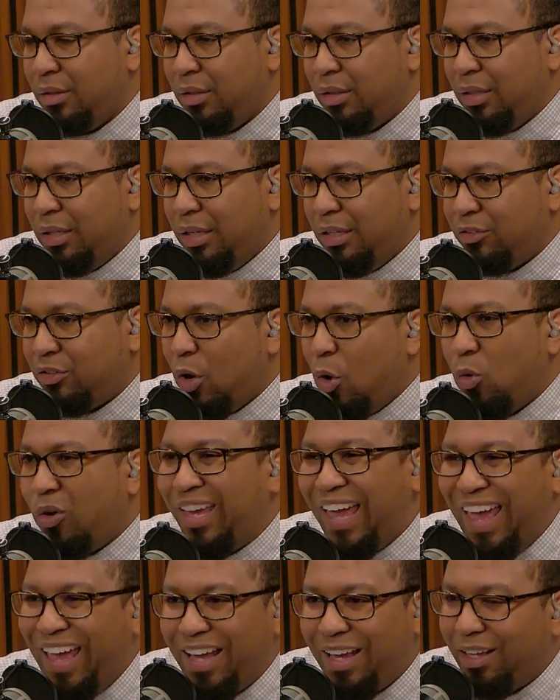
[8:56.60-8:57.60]
is
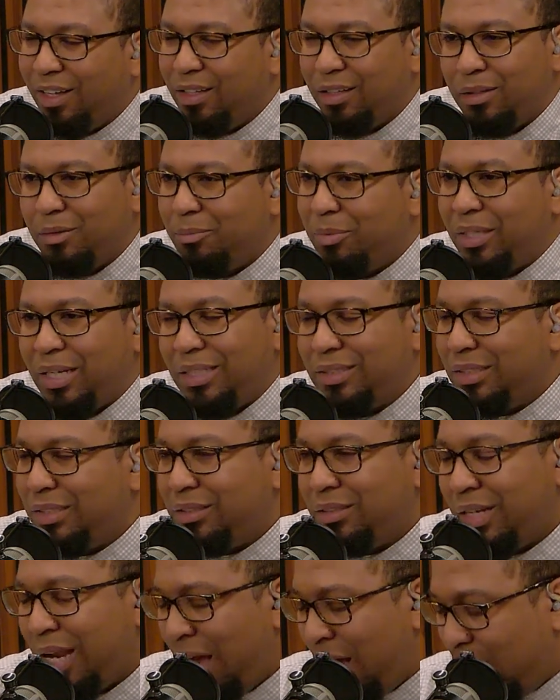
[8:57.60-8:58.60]
okay because it's
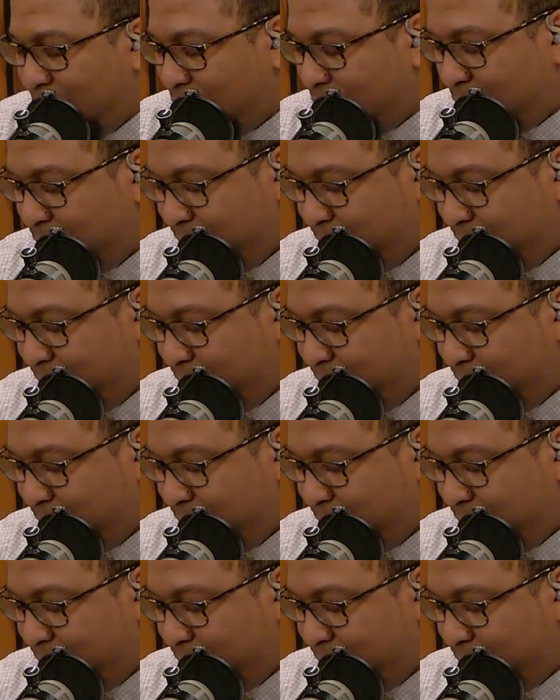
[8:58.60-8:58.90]
not.